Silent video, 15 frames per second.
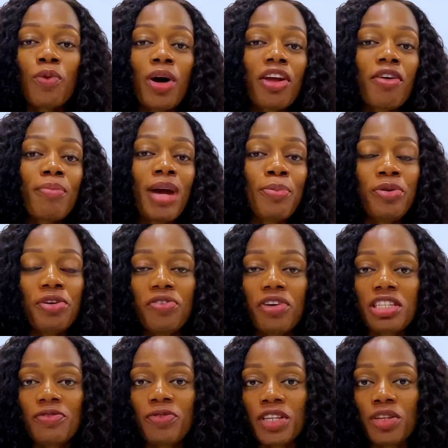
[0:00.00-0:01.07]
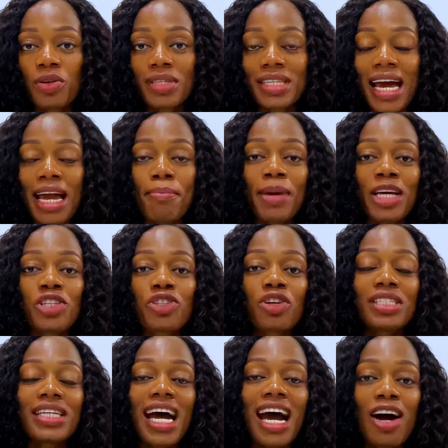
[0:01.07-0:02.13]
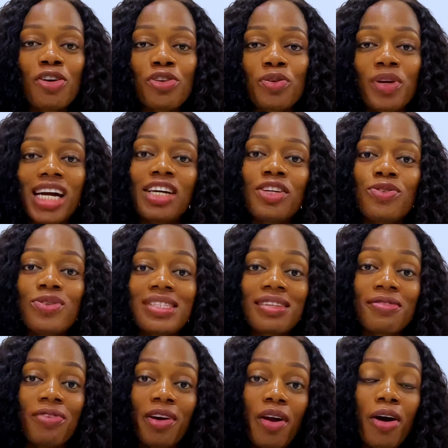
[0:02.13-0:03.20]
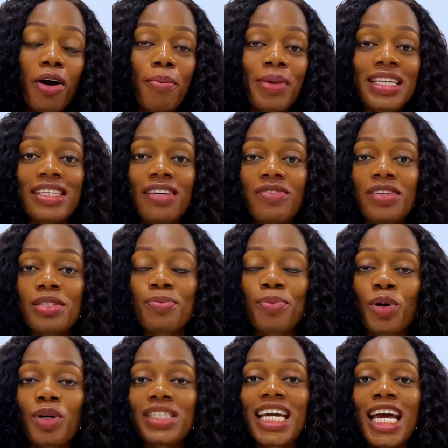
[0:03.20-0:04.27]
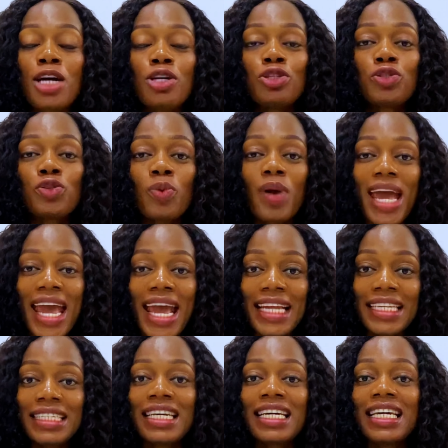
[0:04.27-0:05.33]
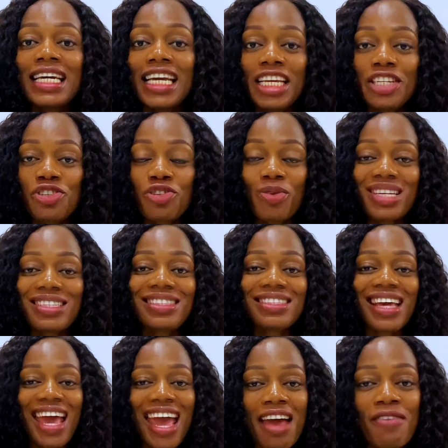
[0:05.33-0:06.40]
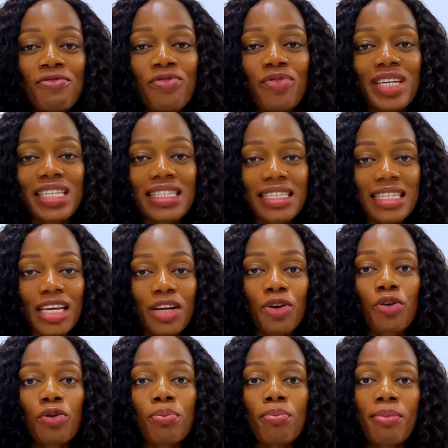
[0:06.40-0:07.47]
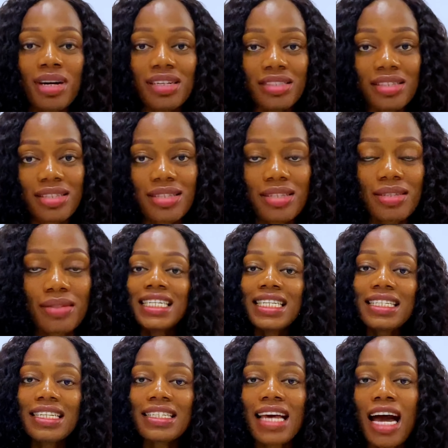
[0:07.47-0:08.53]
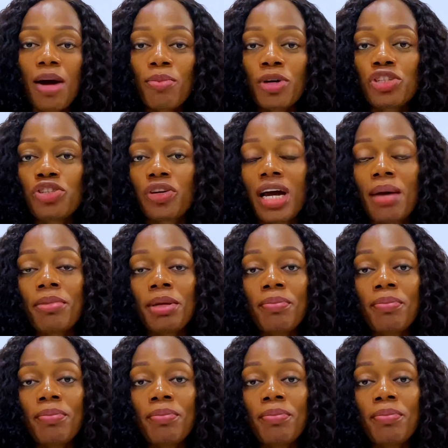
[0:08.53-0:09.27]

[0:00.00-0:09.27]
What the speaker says: one of my previous videos, I mentioned how you can use the federal government savings bond to earn interest every single month. This is how much you can be